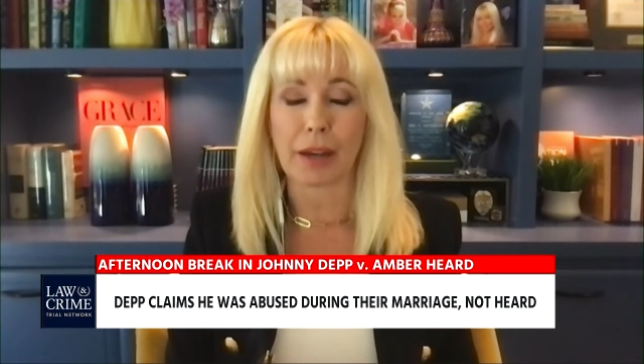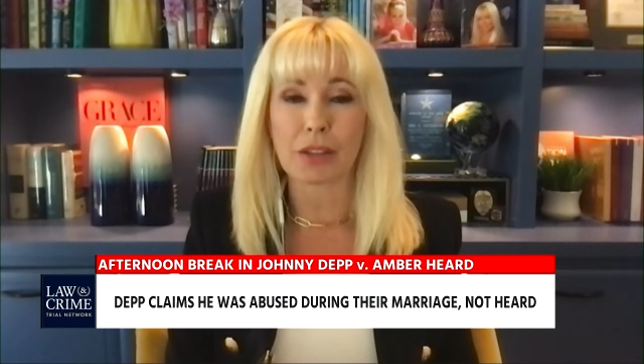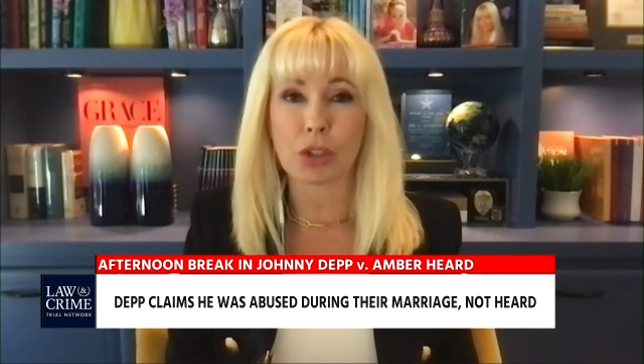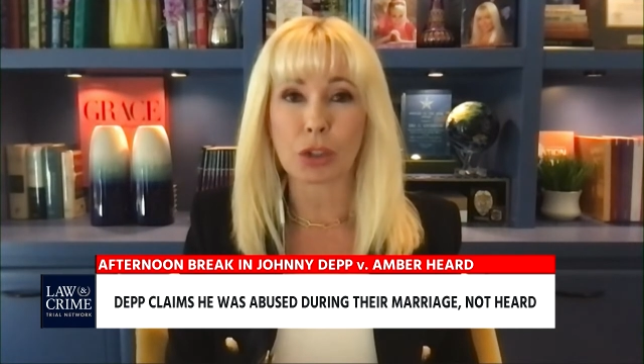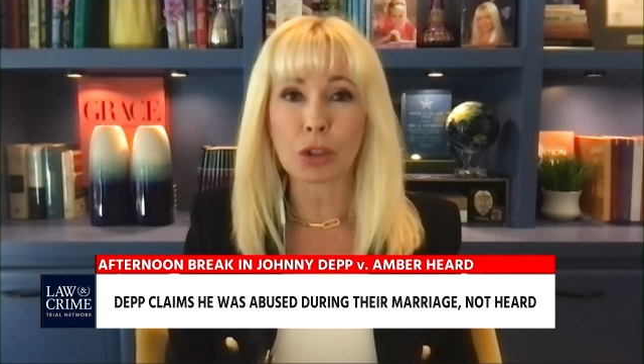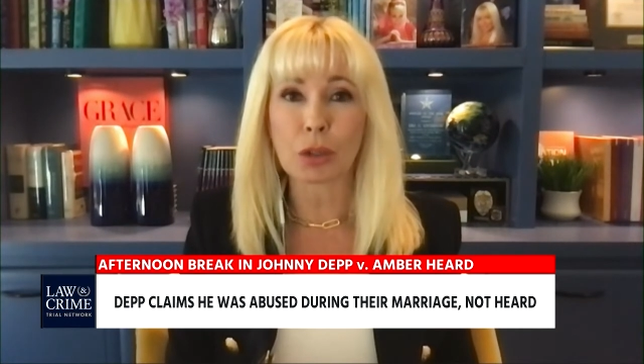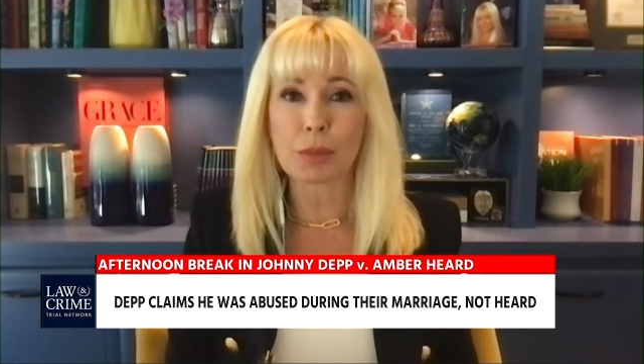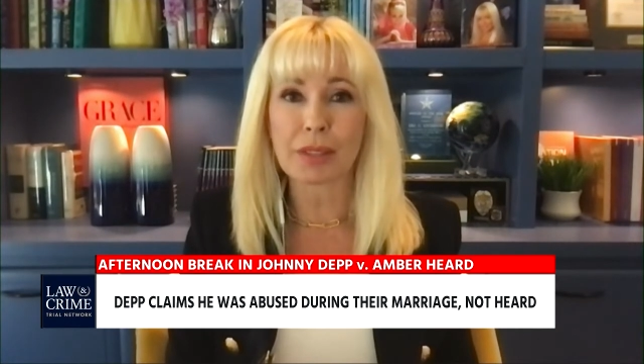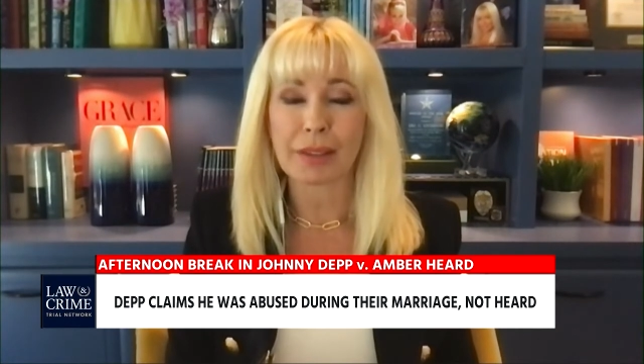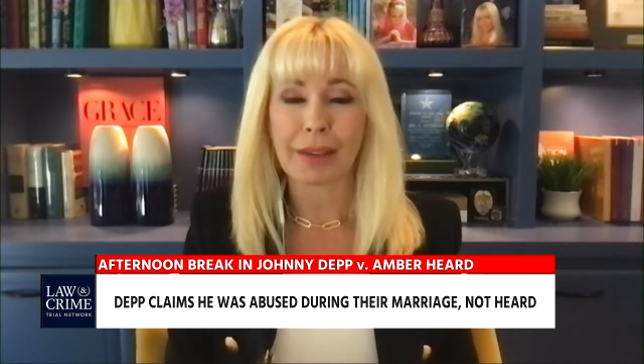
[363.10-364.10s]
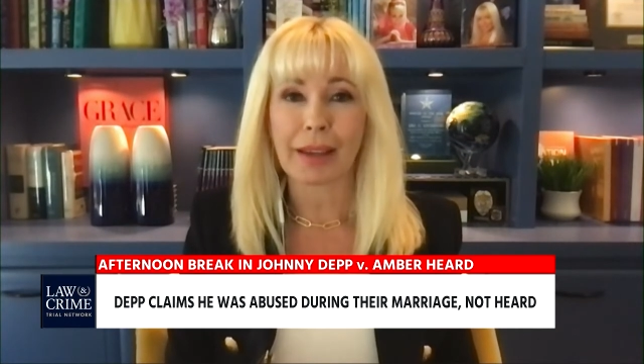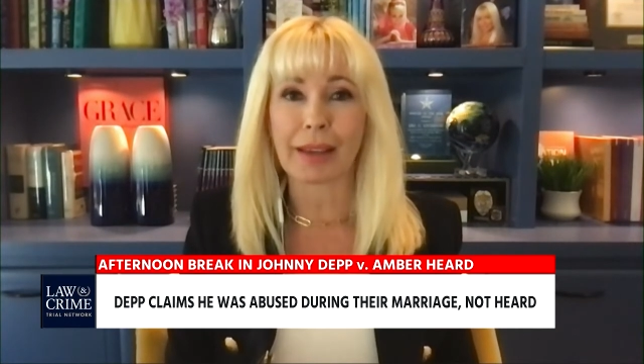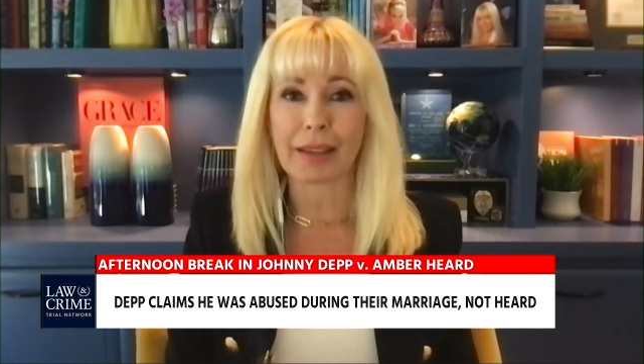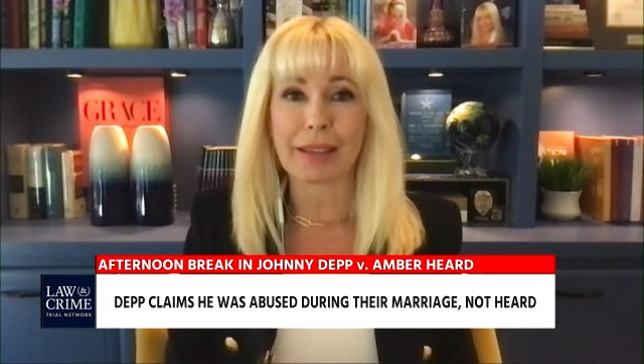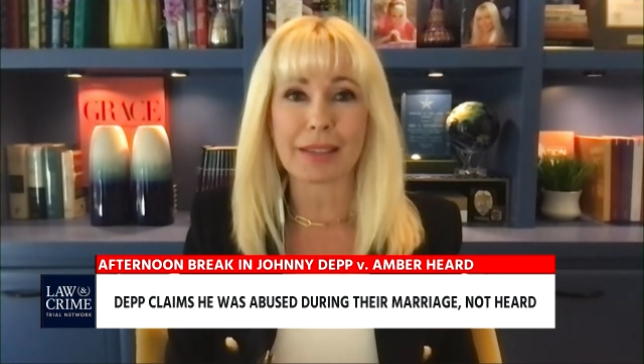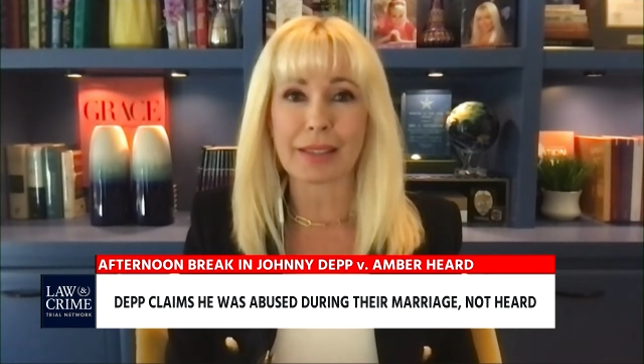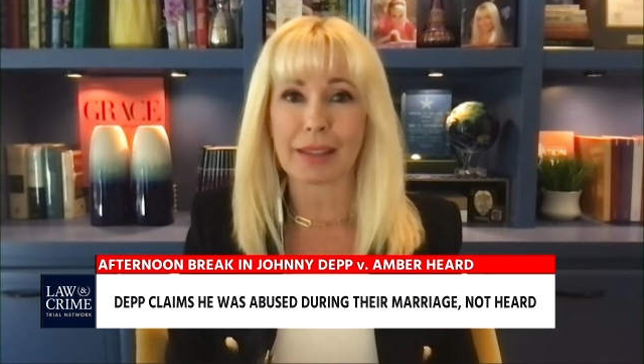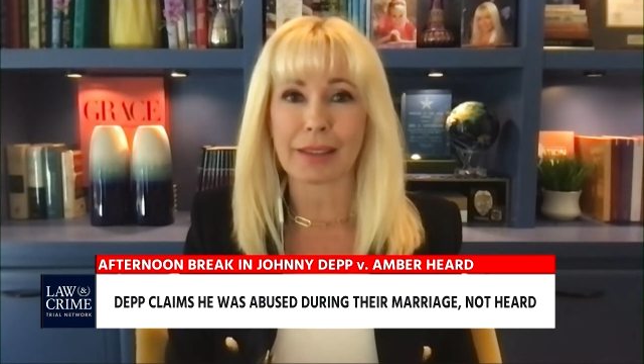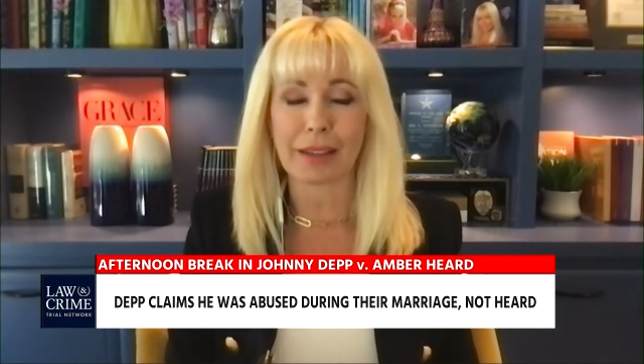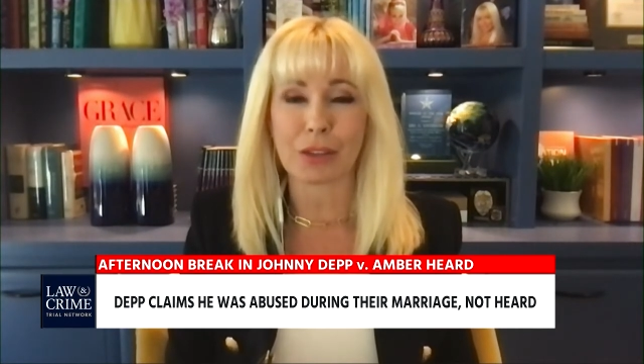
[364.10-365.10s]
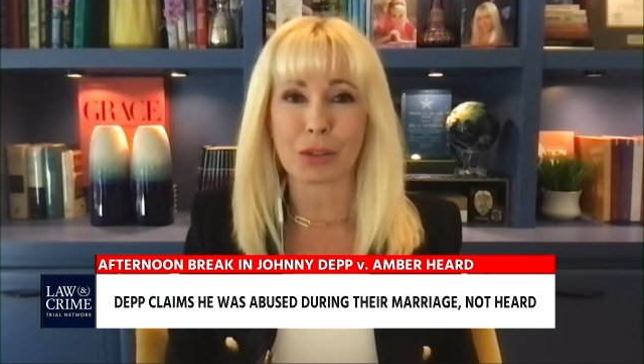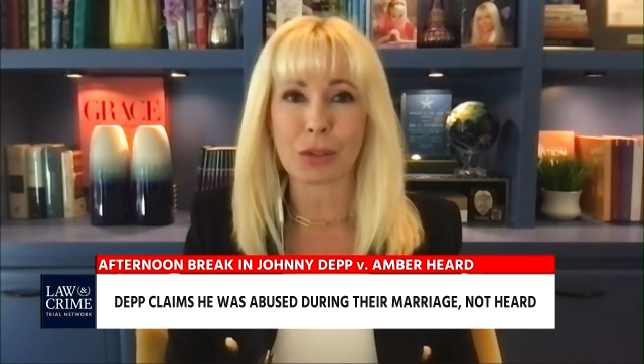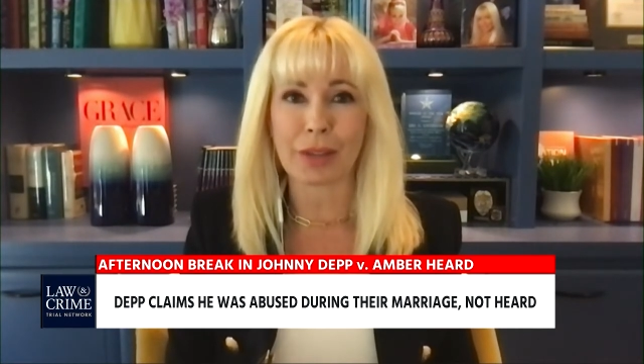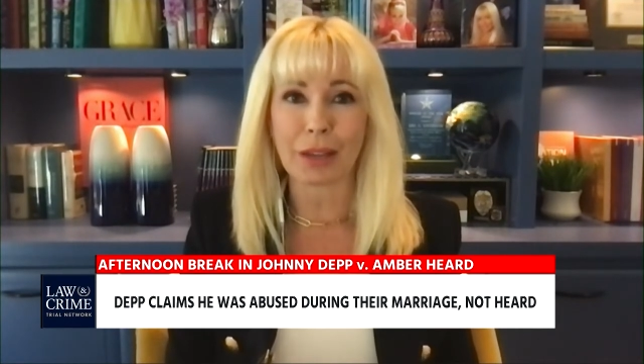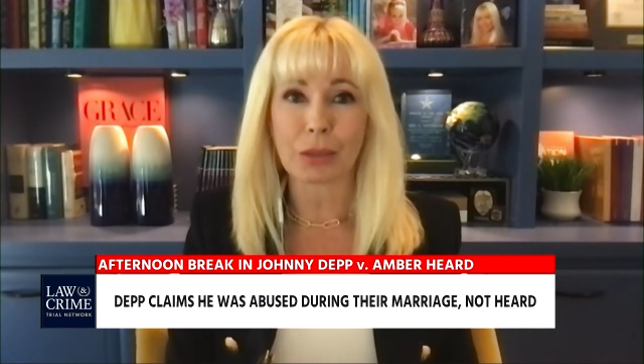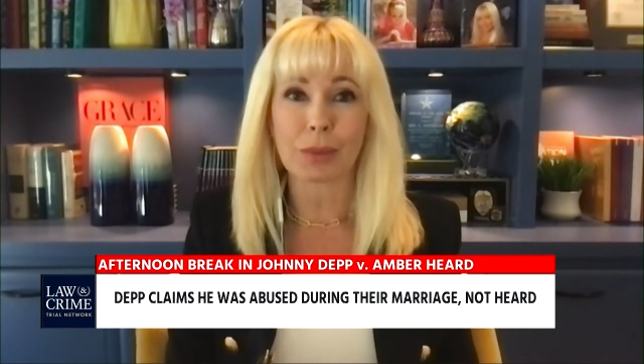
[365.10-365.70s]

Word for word: uh, terms and he decided not to do that.